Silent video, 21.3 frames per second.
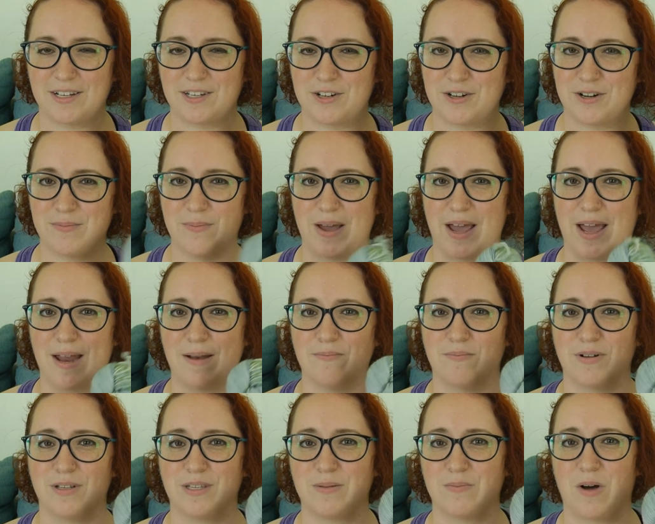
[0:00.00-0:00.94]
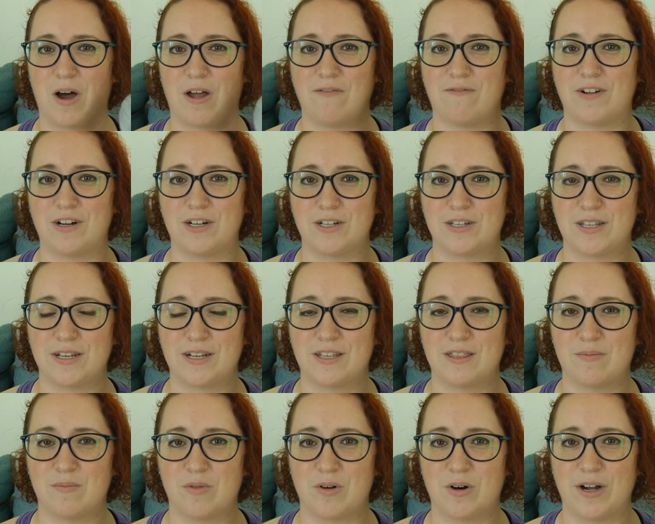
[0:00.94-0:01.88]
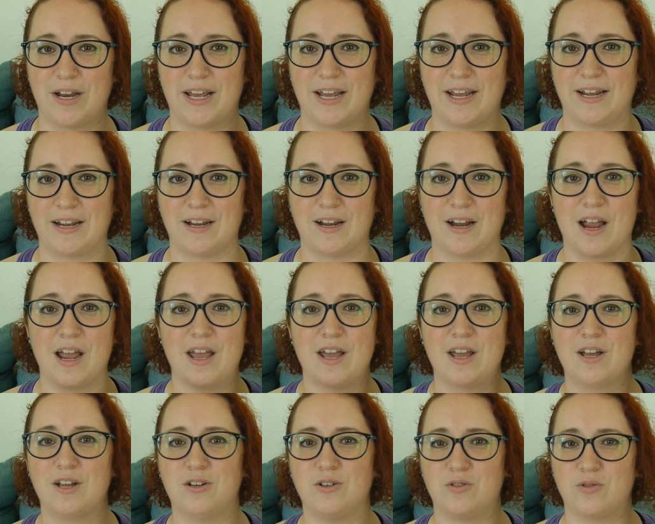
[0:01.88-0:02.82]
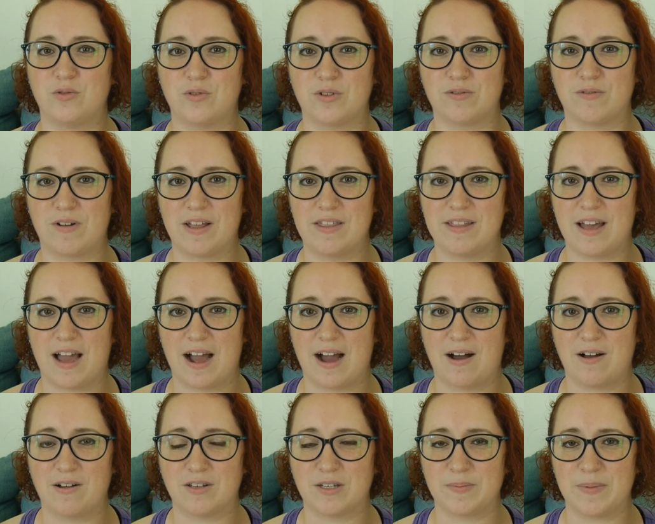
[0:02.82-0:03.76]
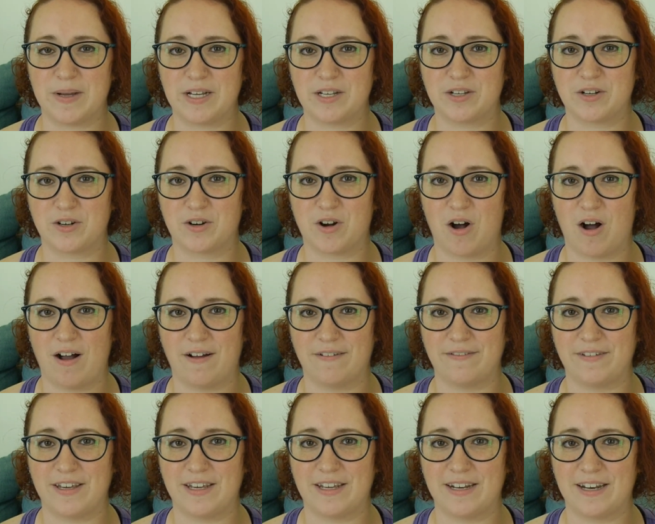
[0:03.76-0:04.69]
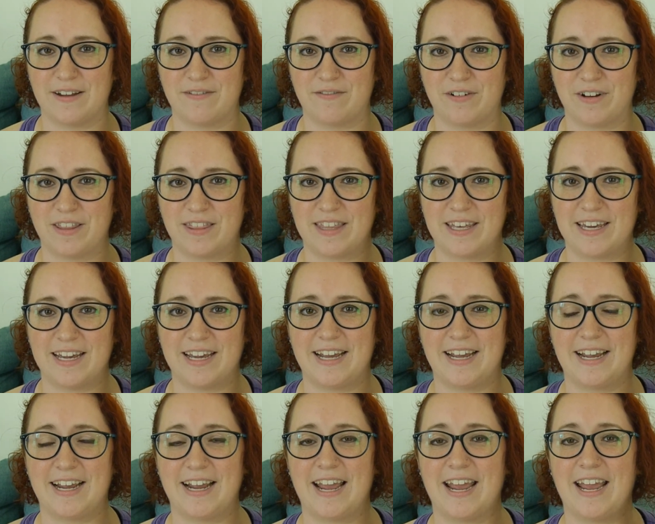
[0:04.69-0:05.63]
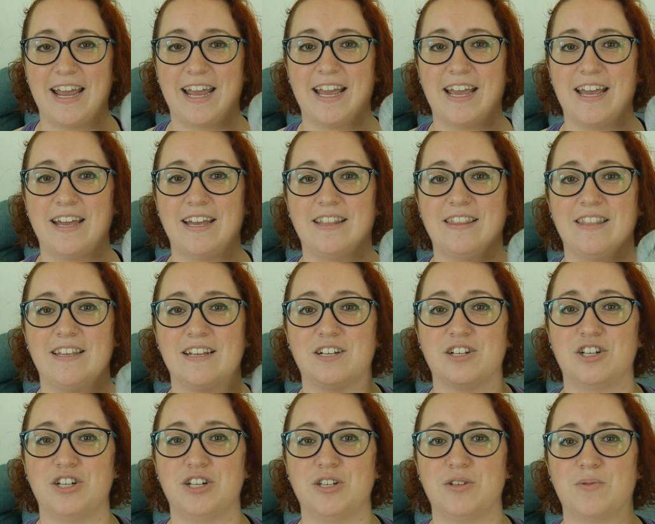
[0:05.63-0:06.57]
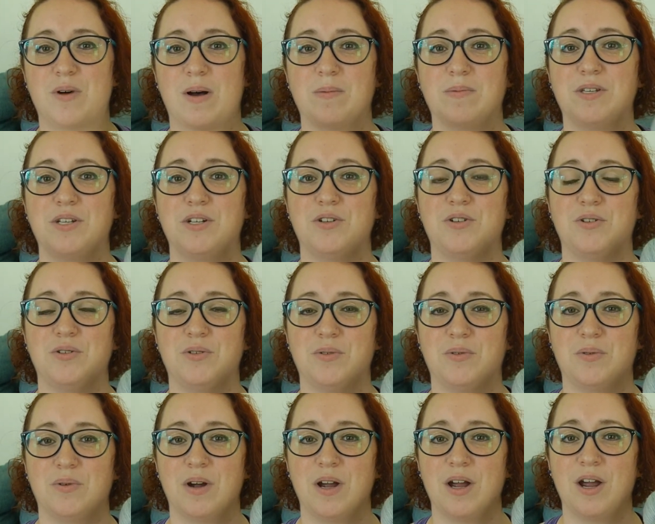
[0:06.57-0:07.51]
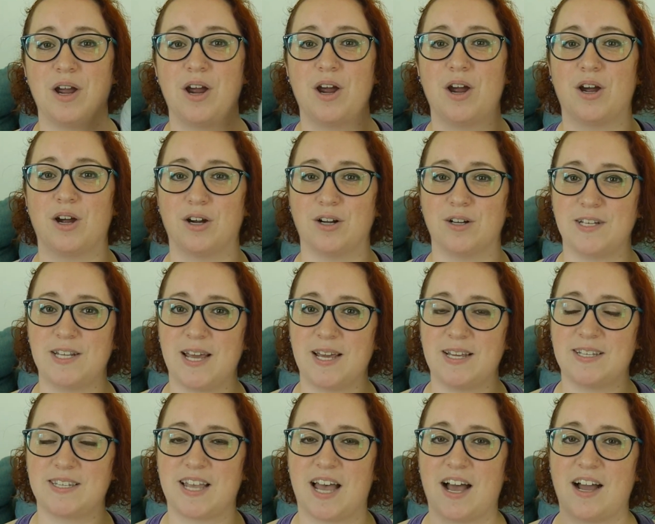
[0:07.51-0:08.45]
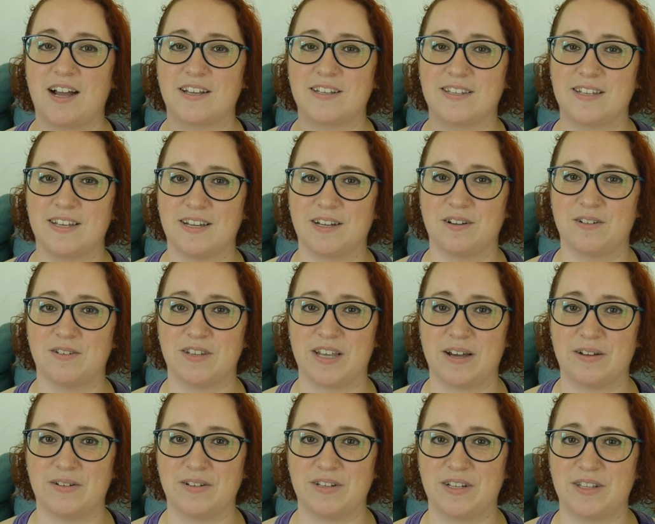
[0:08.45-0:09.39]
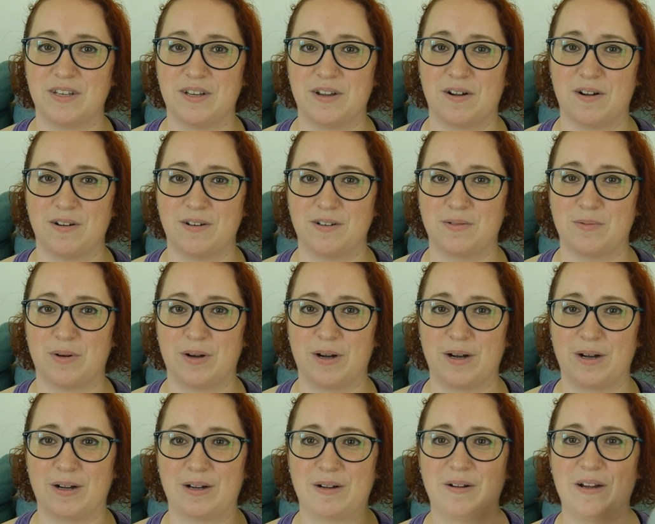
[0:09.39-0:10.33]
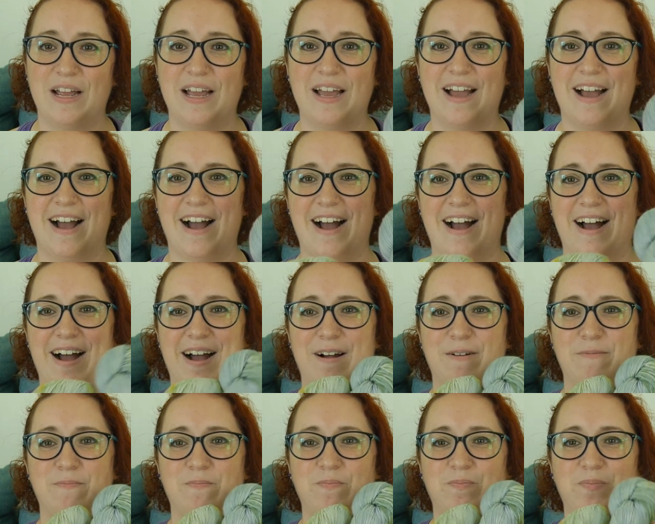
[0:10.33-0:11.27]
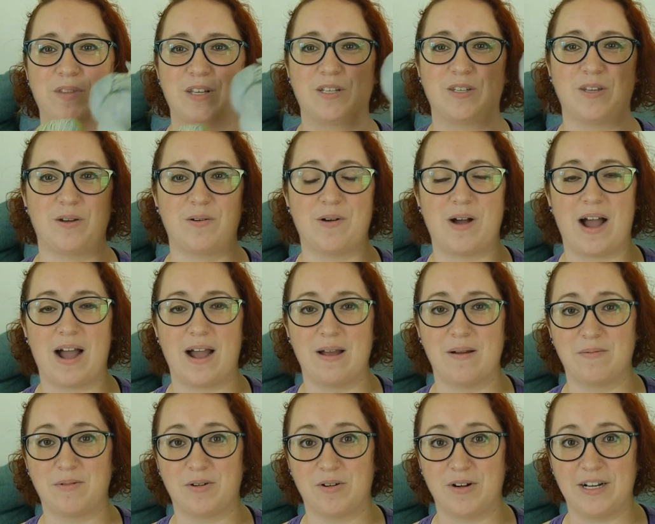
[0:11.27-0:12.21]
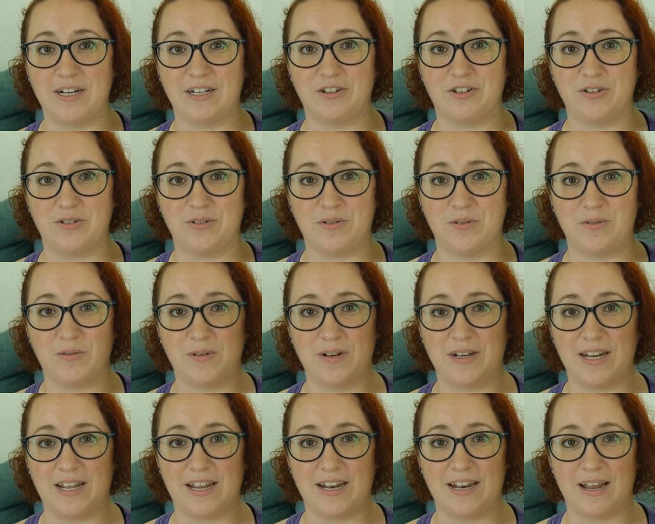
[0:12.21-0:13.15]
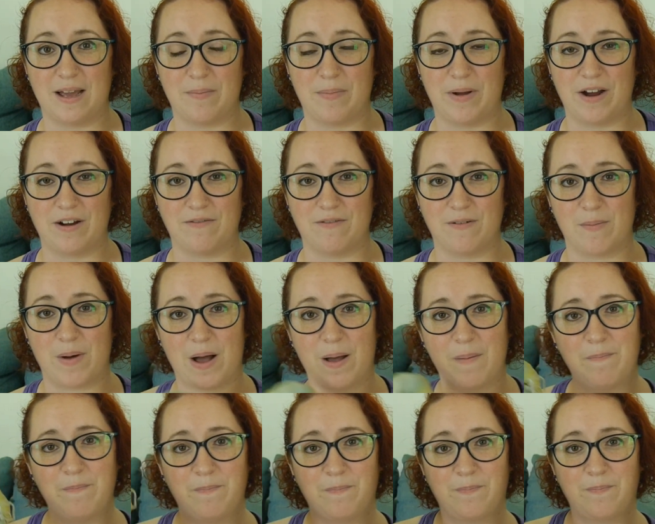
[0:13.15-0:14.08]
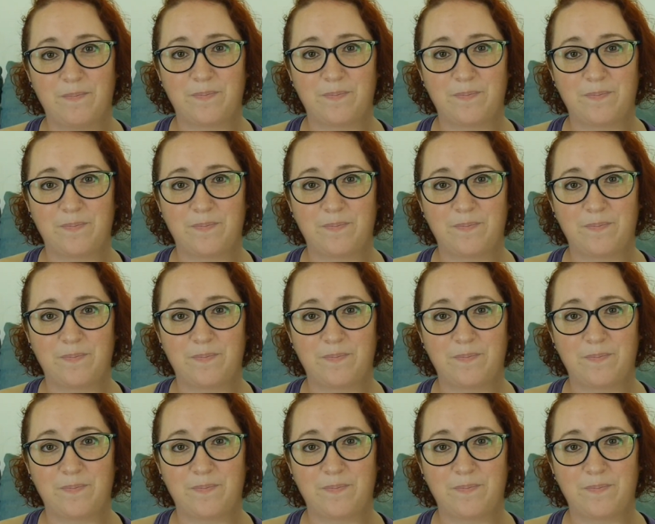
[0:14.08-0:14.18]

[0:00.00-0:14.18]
next to her bed, puts them on first thing in the morning, tools around the house, makes her coffee and everything, and then she swaps into her day socks and goes out into the yard to work. Um, so I'm going to knit a pair for mom